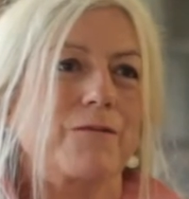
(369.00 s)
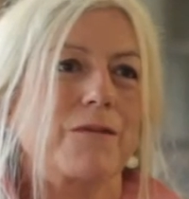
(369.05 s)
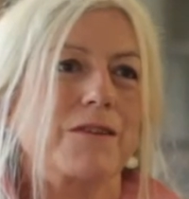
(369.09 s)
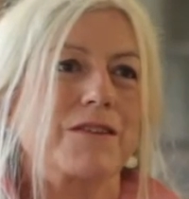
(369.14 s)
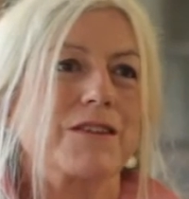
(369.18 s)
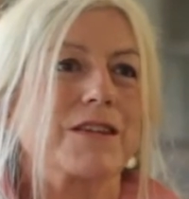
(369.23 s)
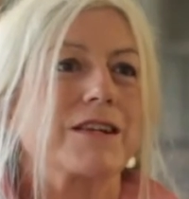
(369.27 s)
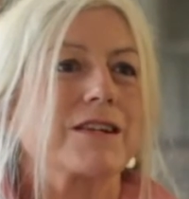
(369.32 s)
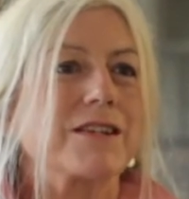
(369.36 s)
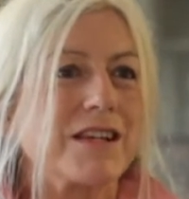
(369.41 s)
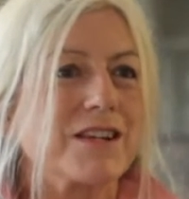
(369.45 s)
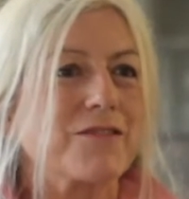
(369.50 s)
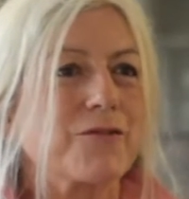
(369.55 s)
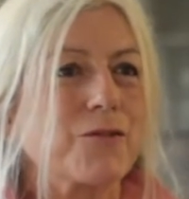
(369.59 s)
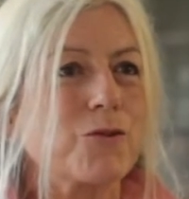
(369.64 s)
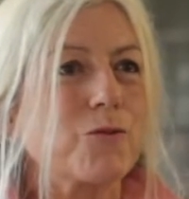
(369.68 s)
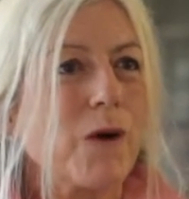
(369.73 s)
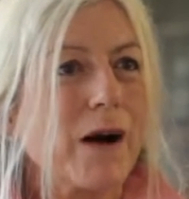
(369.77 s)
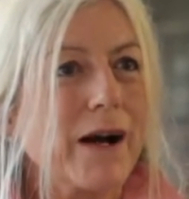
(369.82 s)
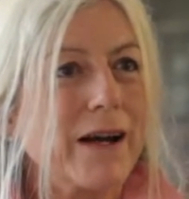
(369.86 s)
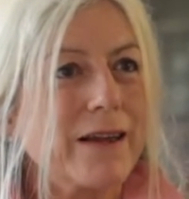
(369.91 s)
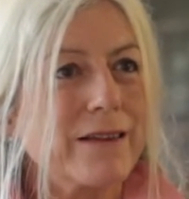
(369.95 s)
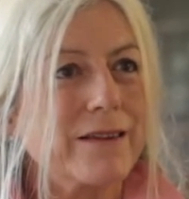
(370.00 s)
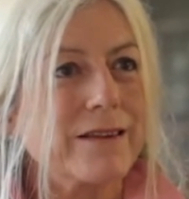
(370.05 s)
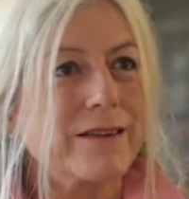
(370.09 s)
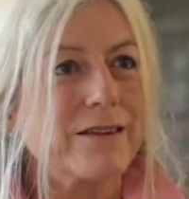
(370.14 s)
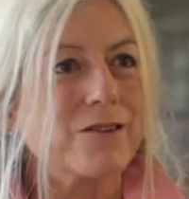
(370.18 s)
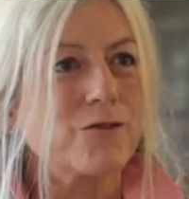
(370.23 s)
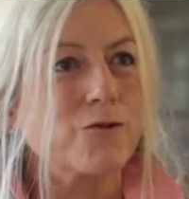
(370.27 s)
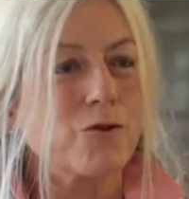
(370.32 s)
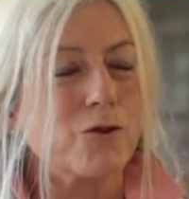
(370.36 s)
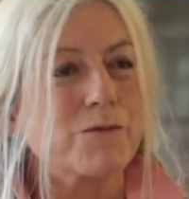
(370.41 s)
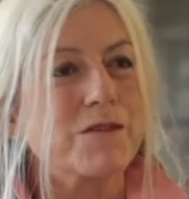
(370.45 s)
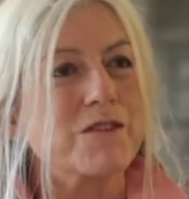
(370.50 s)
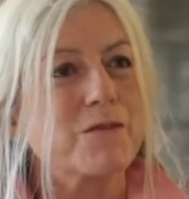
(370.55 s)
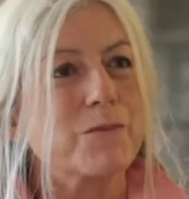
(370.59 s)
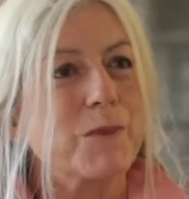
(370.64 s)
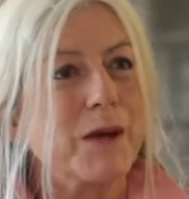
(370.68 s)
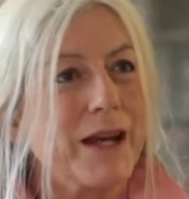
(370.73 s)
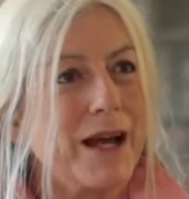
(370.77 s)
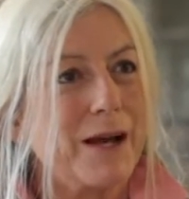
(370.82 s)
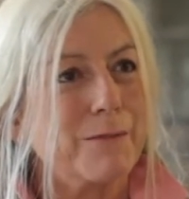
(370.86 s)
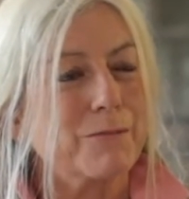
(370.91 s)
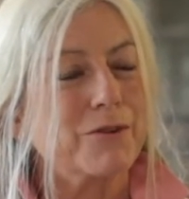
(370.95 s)
successful way that groups have
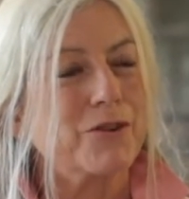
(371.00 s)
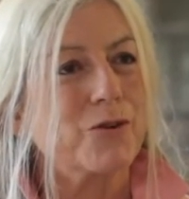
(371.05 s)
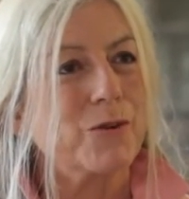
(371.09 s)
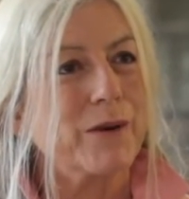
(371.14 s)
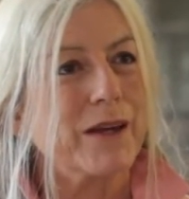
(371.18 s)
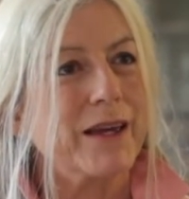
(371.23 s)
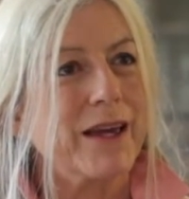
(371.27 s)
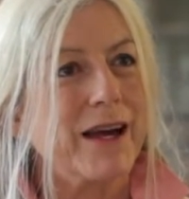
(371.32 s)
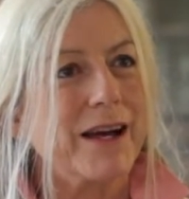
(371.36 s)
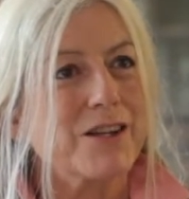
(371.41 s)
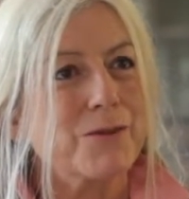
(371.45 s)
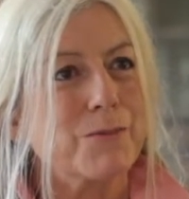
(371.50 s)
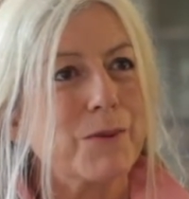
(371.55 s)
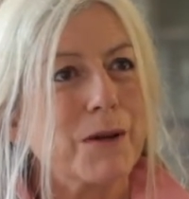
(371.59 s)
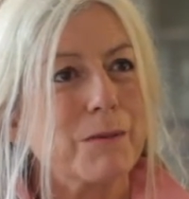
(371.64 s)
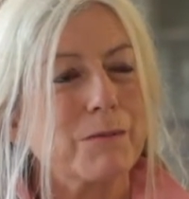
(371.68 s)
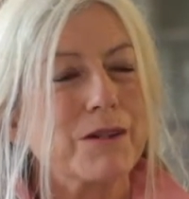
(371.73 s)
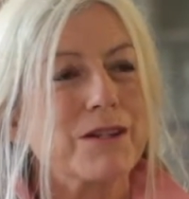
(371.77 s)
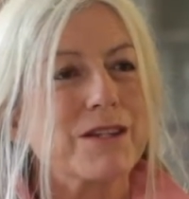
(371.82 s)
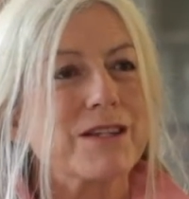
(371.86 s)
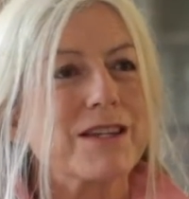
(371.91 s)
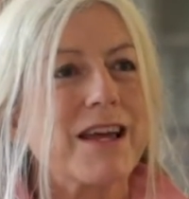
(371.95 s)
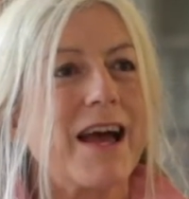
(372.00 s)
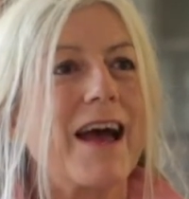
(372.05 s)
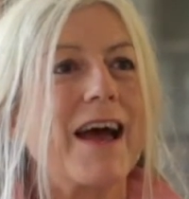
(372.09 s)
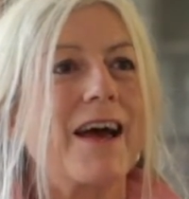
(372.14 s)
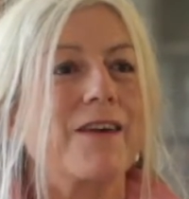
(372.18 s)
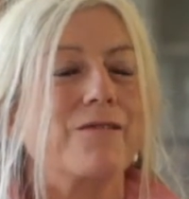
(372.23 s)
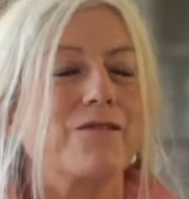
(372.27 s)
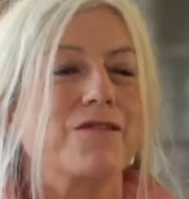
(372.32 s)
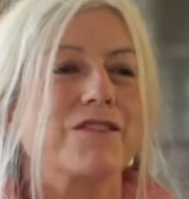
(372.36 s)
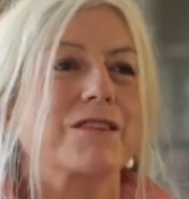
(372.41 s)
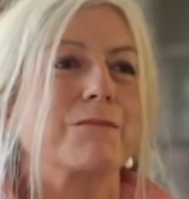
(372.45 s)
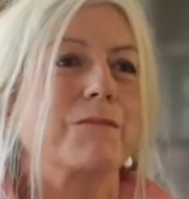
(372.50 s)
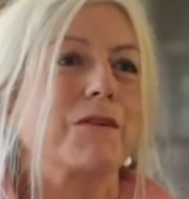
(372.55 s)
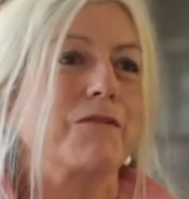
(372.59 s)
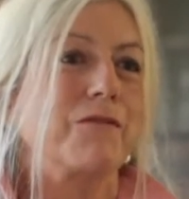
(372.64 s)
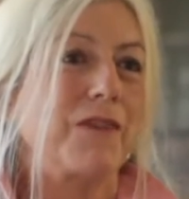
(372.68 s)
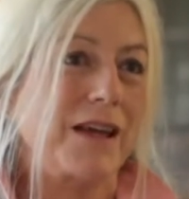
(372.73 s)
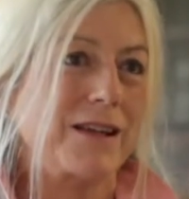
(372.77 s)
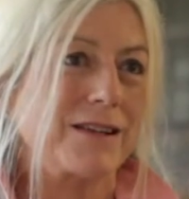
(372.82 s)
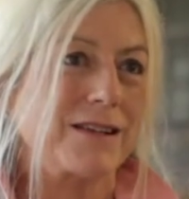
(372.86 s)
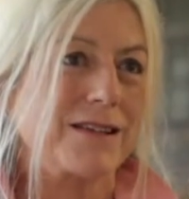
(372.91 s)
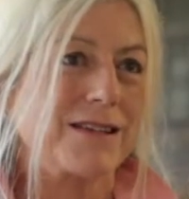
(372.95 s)
been able to engage people is to have some
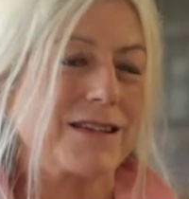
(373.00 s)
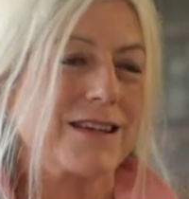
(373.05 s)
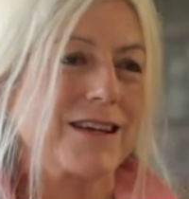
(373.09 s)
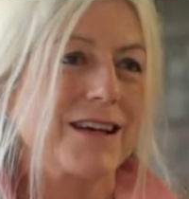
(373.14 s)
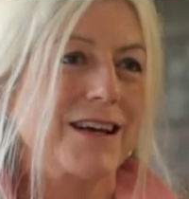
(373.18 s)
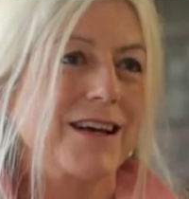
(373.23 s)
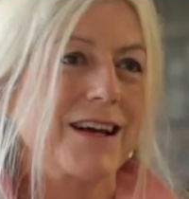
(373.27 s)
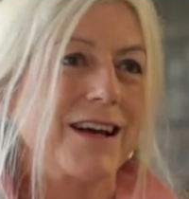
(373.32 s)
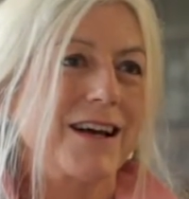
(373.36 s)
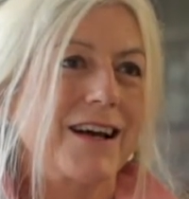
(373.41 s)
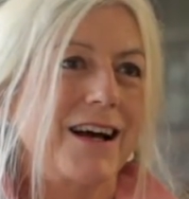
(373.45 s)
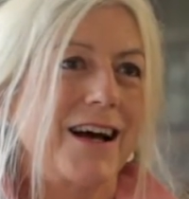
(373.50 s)
events.